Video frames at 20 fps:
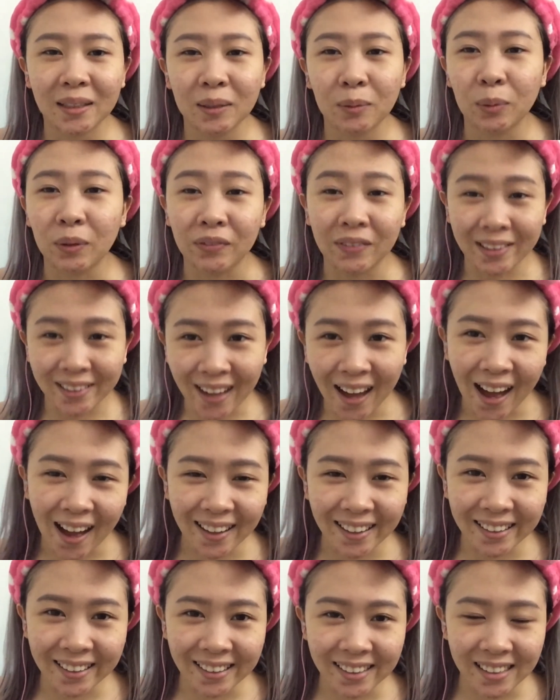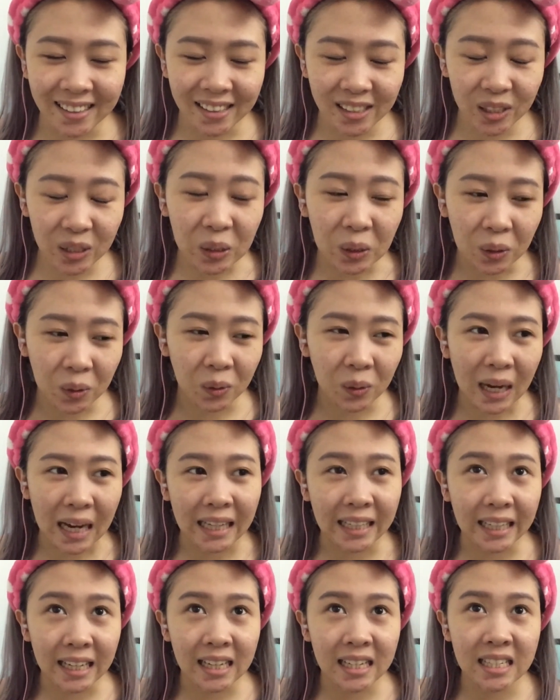with the color, so
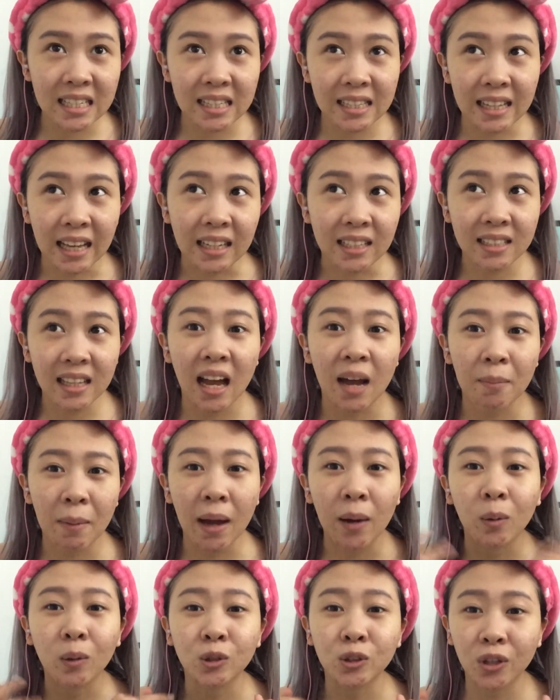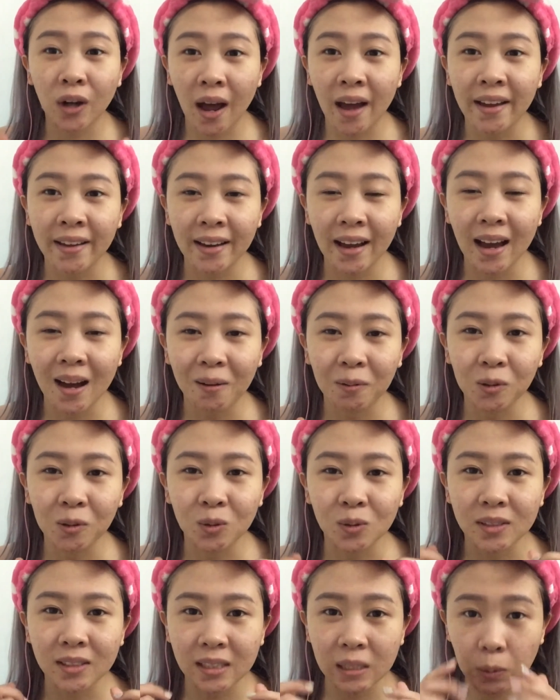I guess next time I will try it out
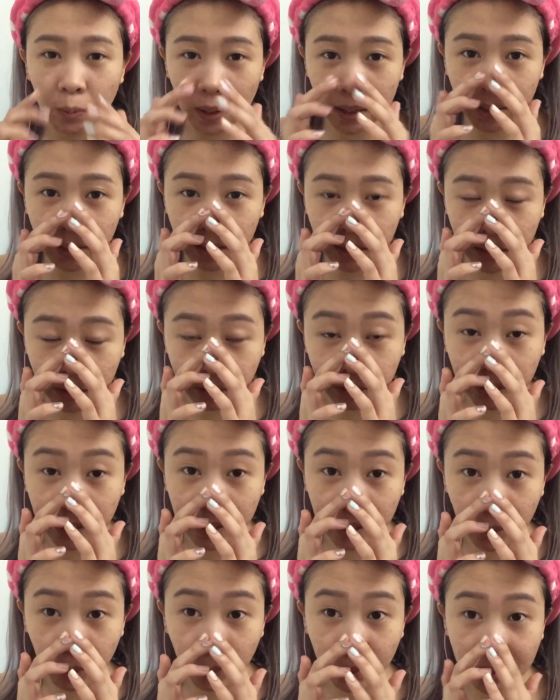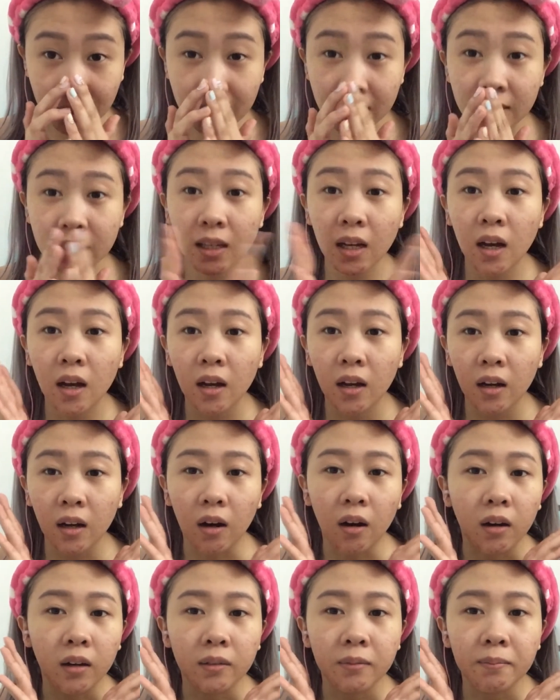to see whether it really works
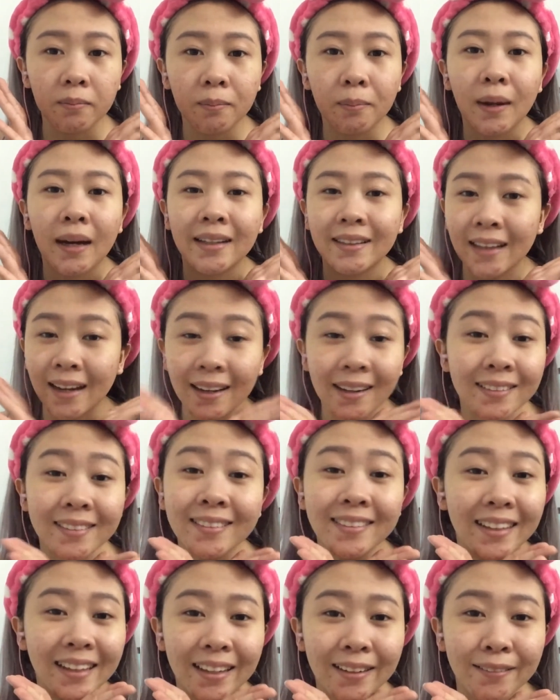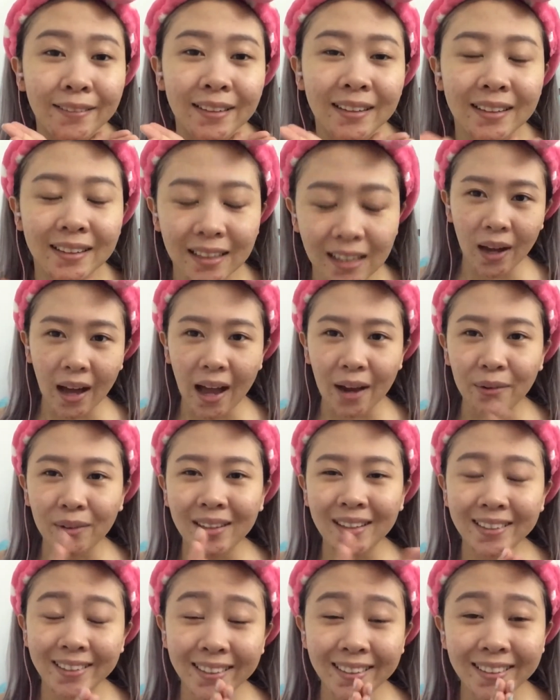on my targeted area. I
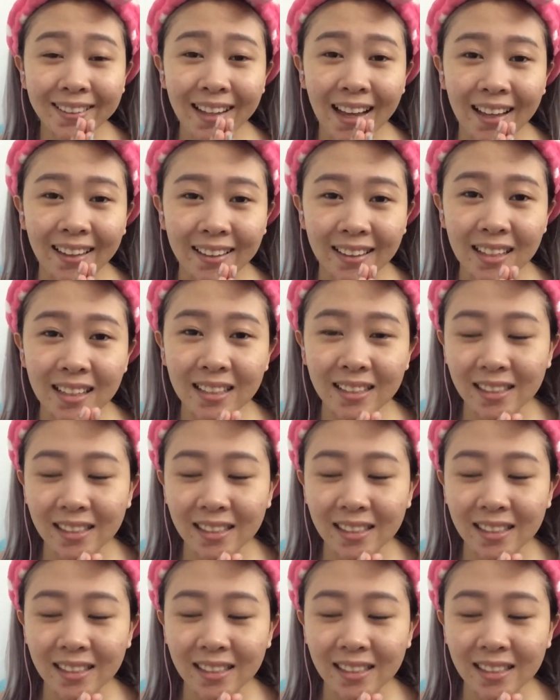really think that this